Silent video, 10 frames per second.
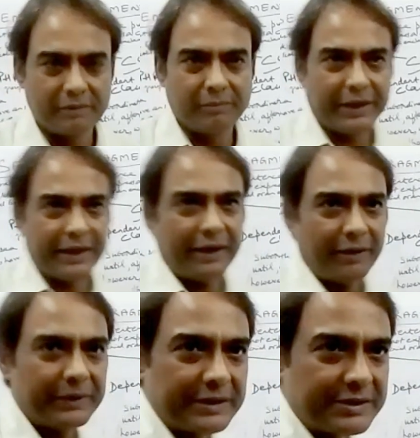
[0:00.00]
Beginning with a